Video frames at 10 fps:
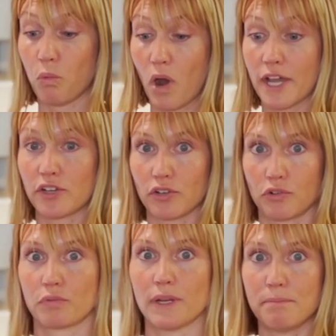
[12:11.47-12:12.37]
wider
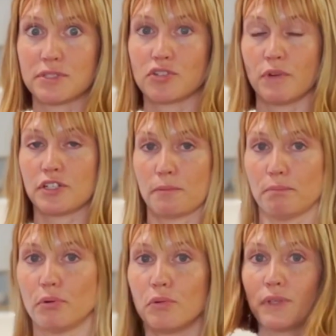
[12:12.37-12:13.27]
grip, so when you're
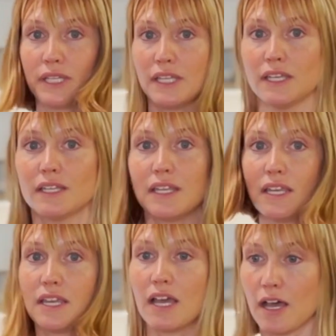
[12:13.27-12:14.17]
pulling it,
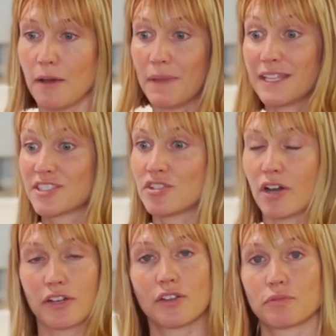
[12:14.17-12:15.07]
it's not
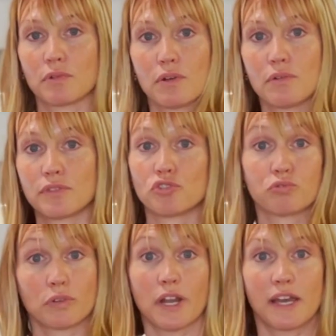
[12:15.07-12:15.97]
going to throw the
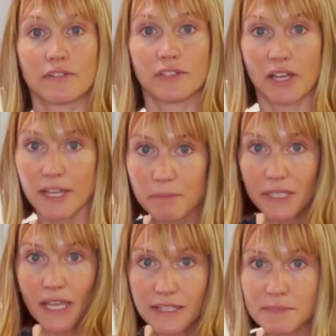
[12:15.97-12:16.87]
drawer out of alignment
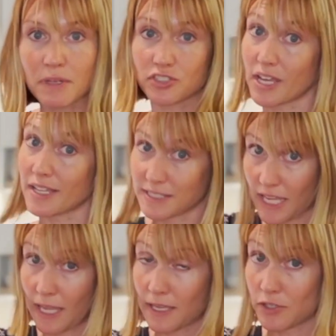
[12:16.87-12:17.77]
as much as
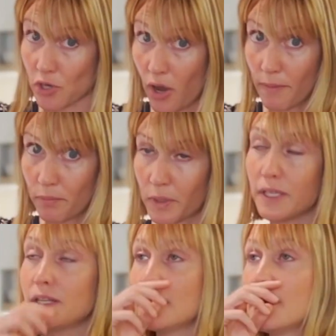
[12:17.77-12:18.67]
a knob would.
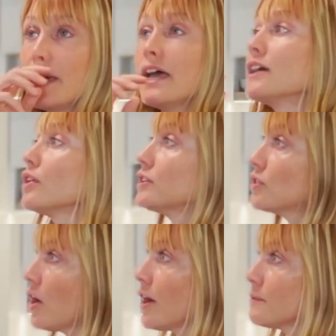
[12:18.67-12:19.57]
And on
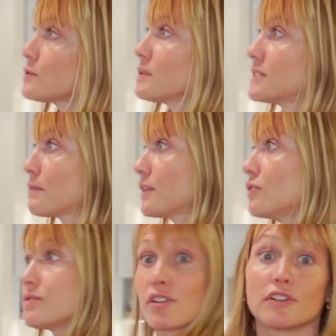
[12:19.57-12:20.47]
knobs, we typically
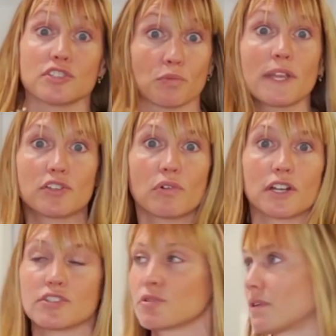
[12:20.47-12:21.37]
use it on swing
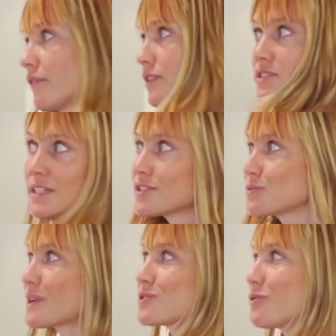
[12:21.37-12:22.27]
doors. So wherever you see a
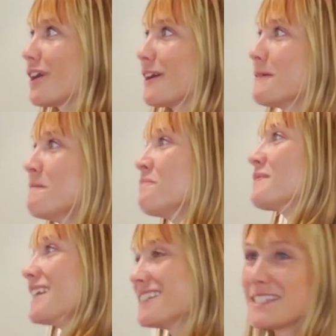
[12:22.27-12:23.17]
swing door,
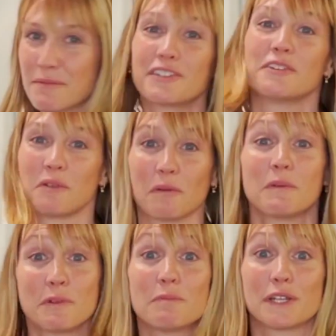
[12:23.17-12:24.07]
that's typically where we
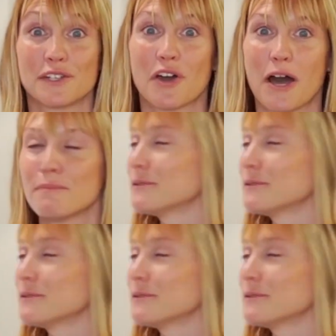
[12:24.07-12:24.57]
would put a knob.